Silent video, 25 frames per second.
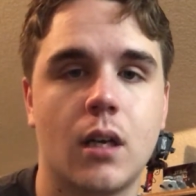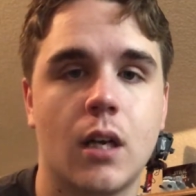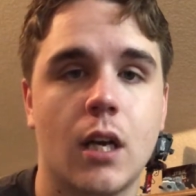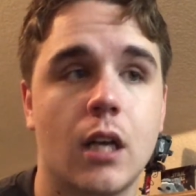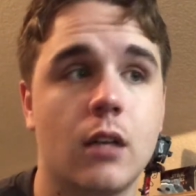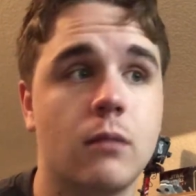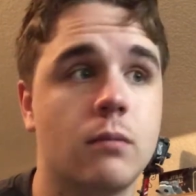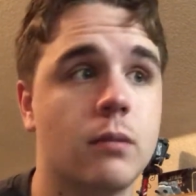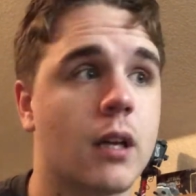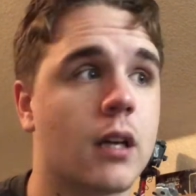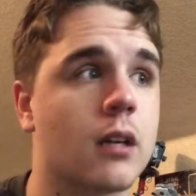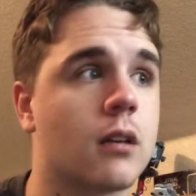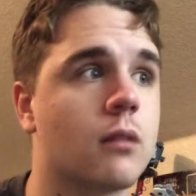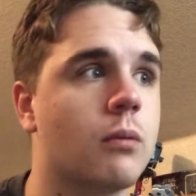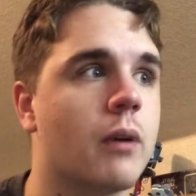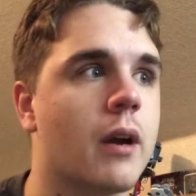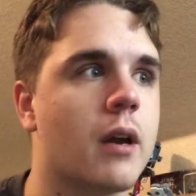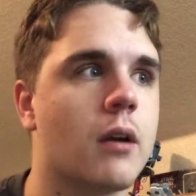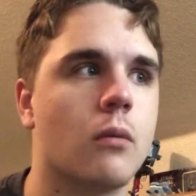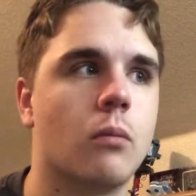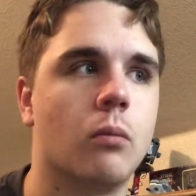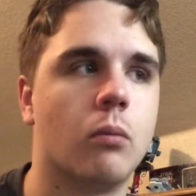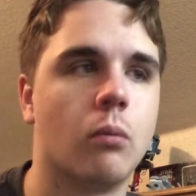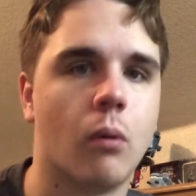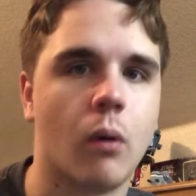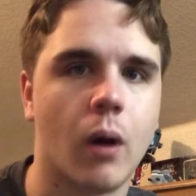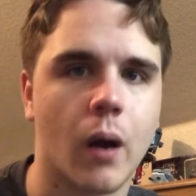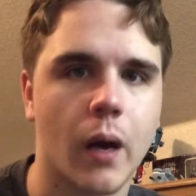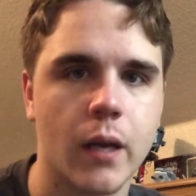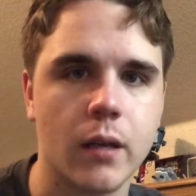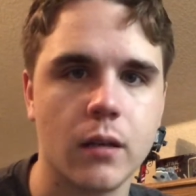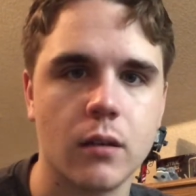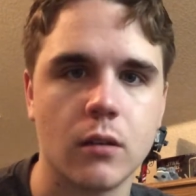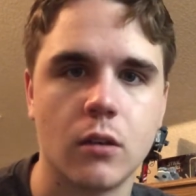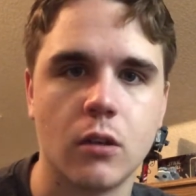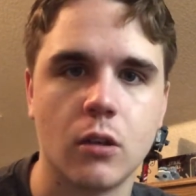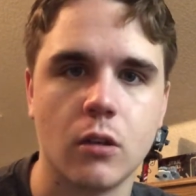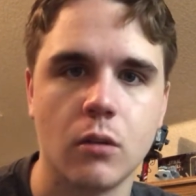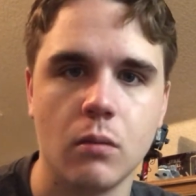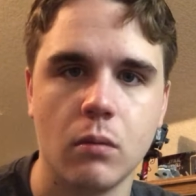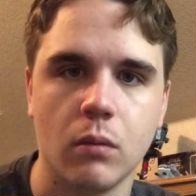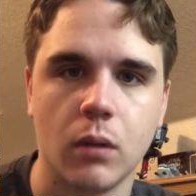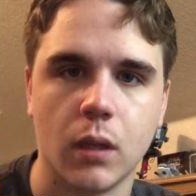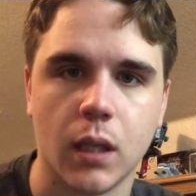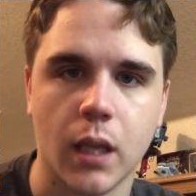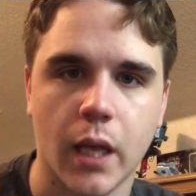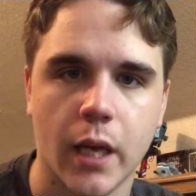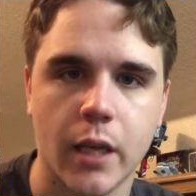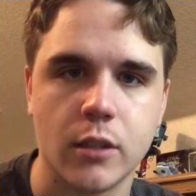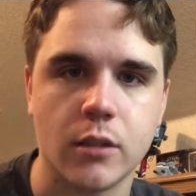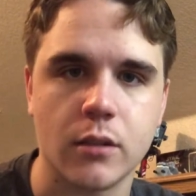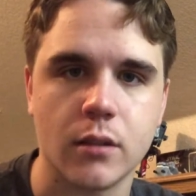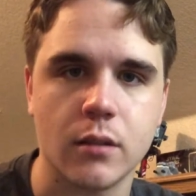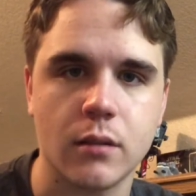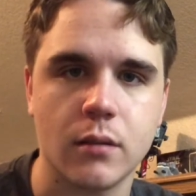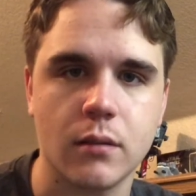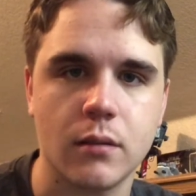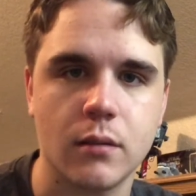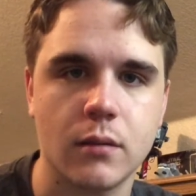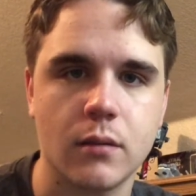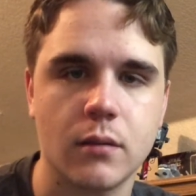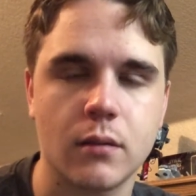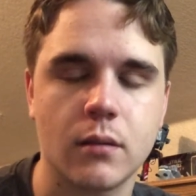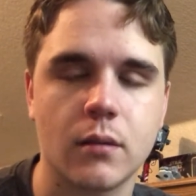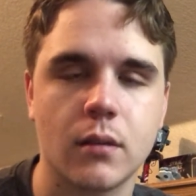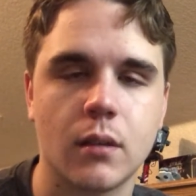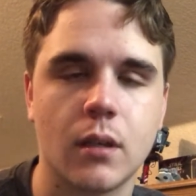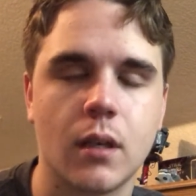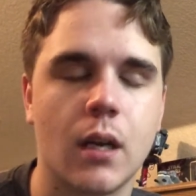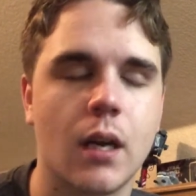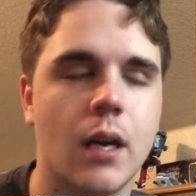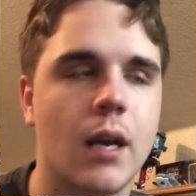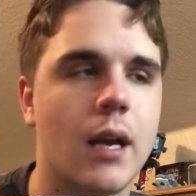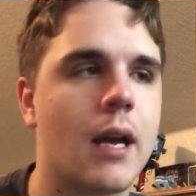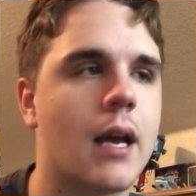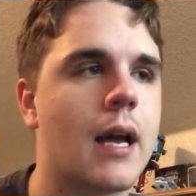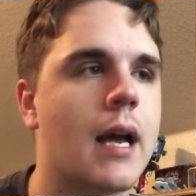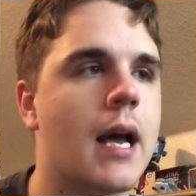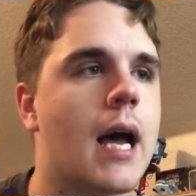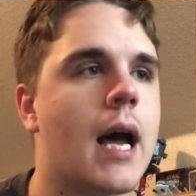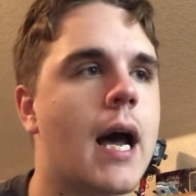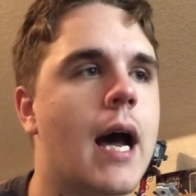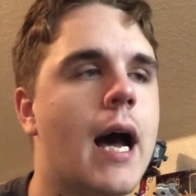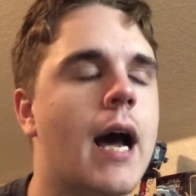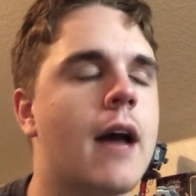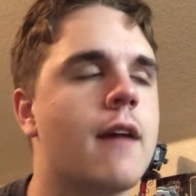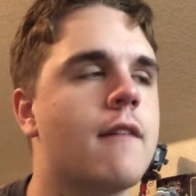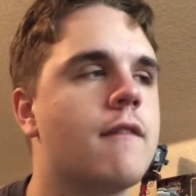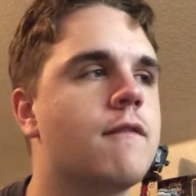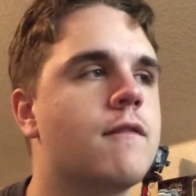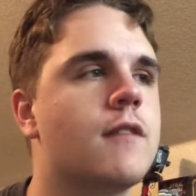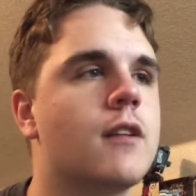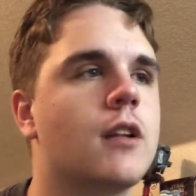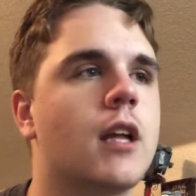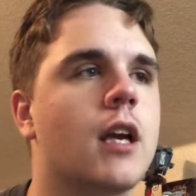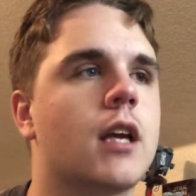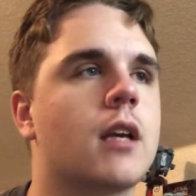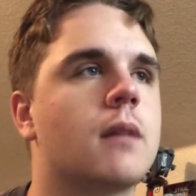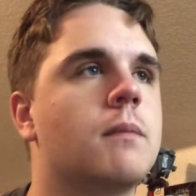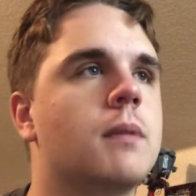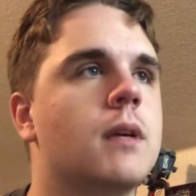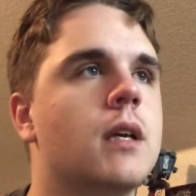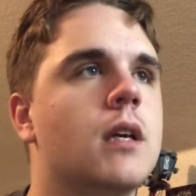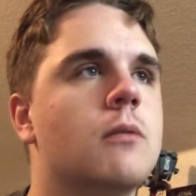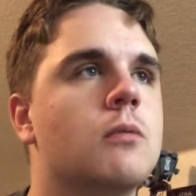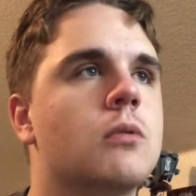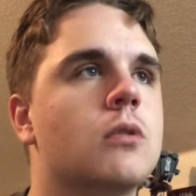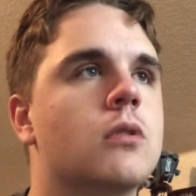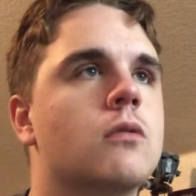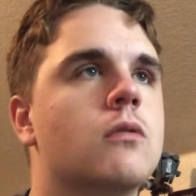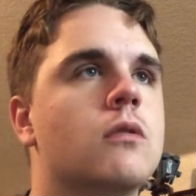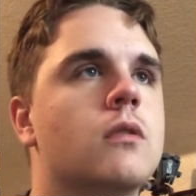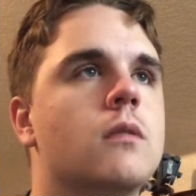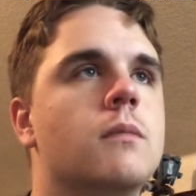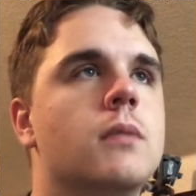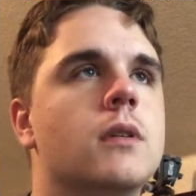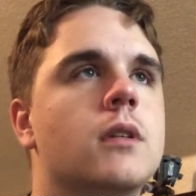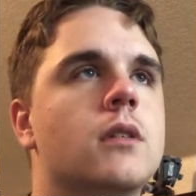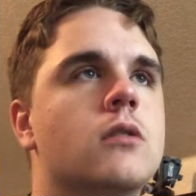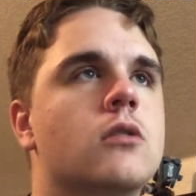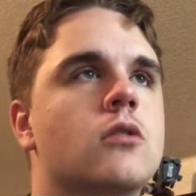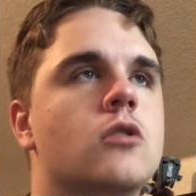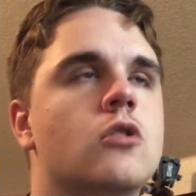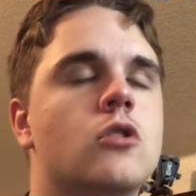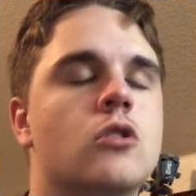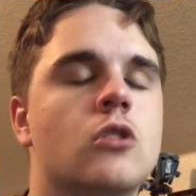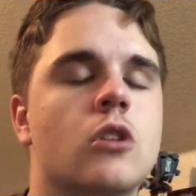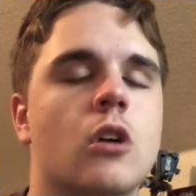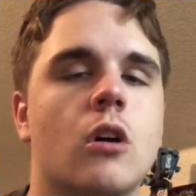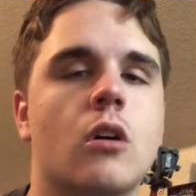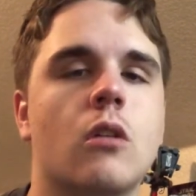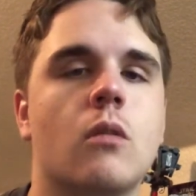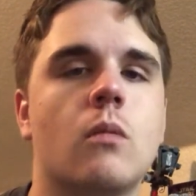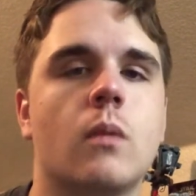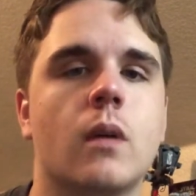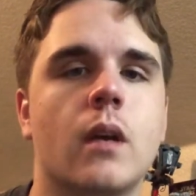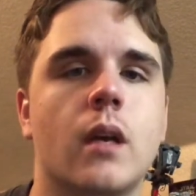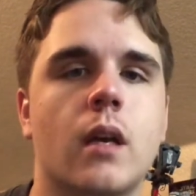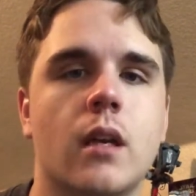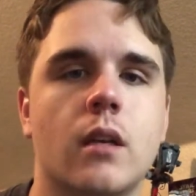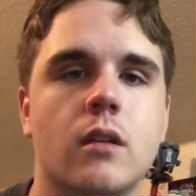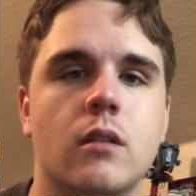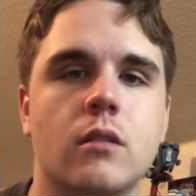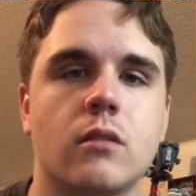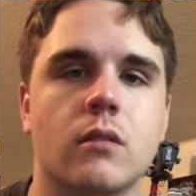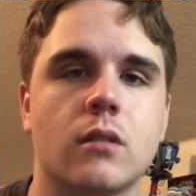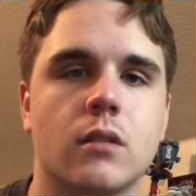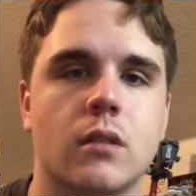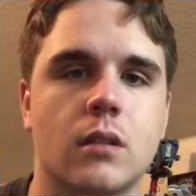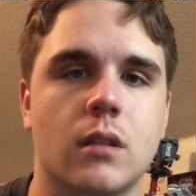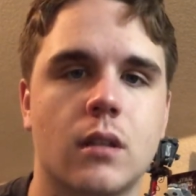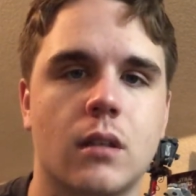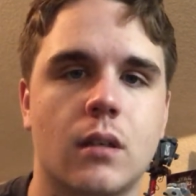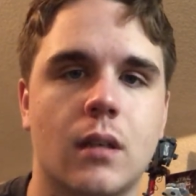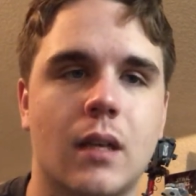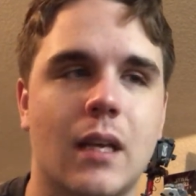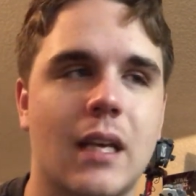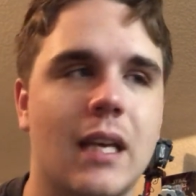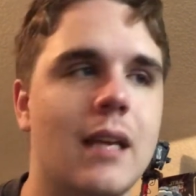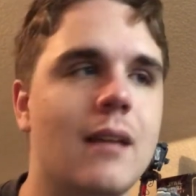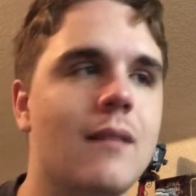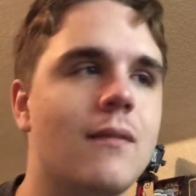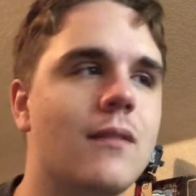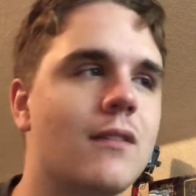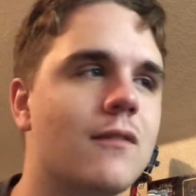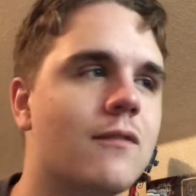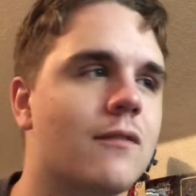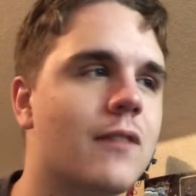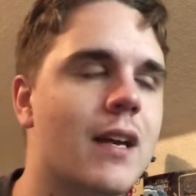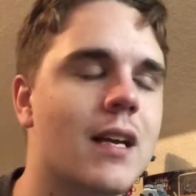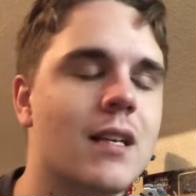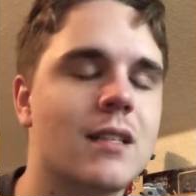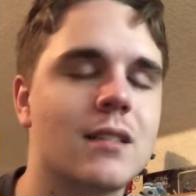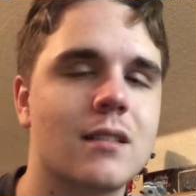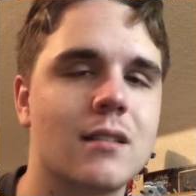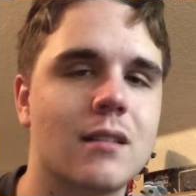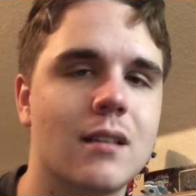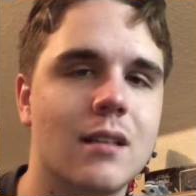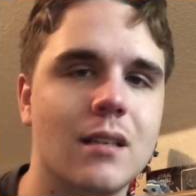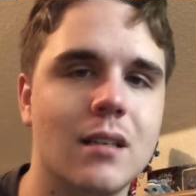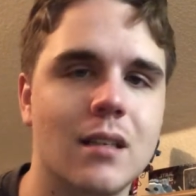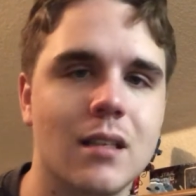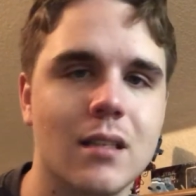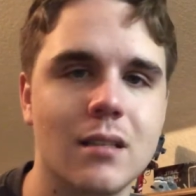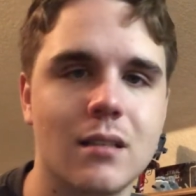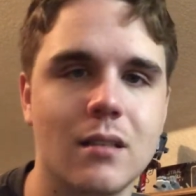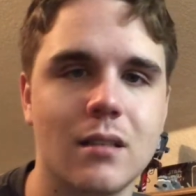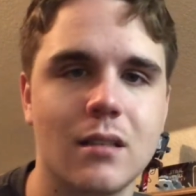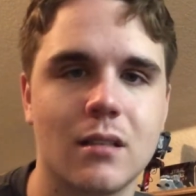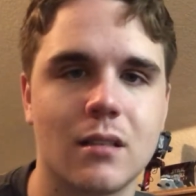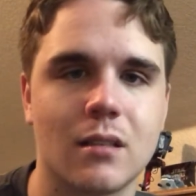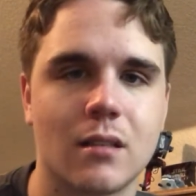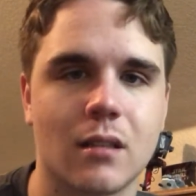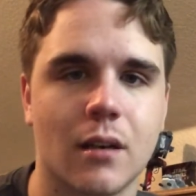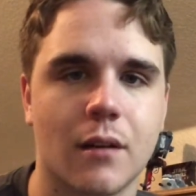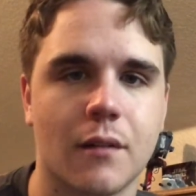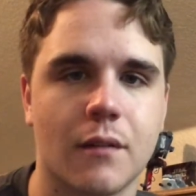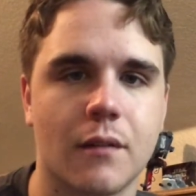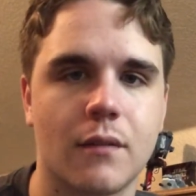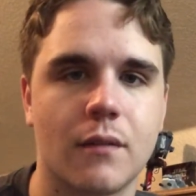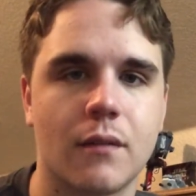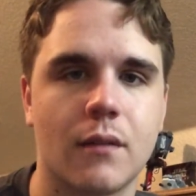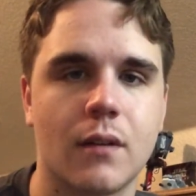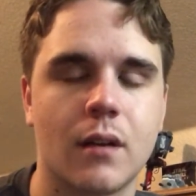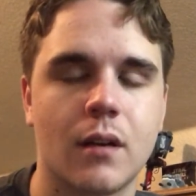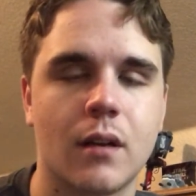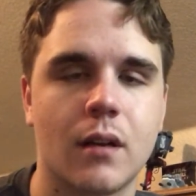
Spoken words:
You'd be like, wait, what? New Legends? I feel like people would be so interested in that. Even fans of the Disney stuff.